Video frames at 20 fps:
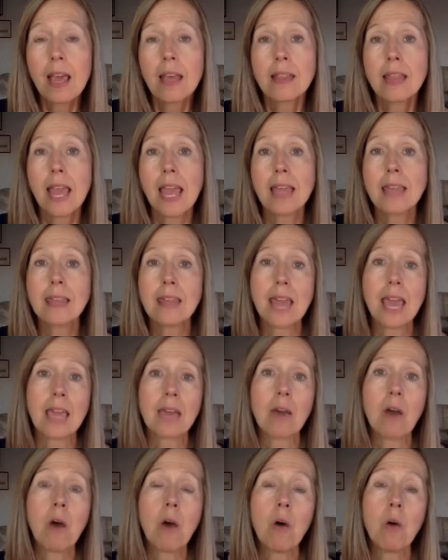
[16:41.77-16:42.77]
They think,
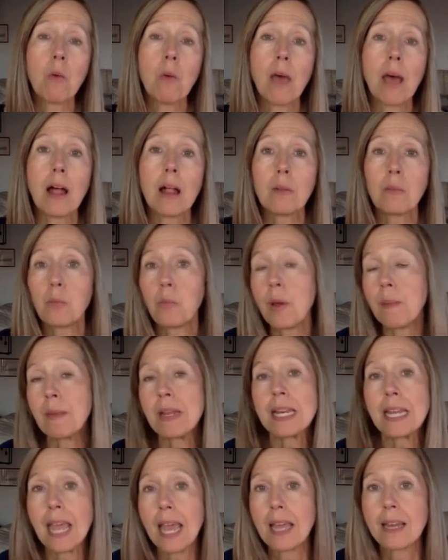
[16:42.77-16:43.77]
oh, well,
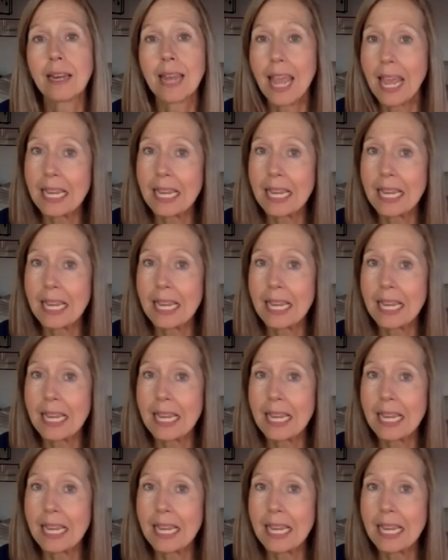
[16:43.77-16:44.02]
women get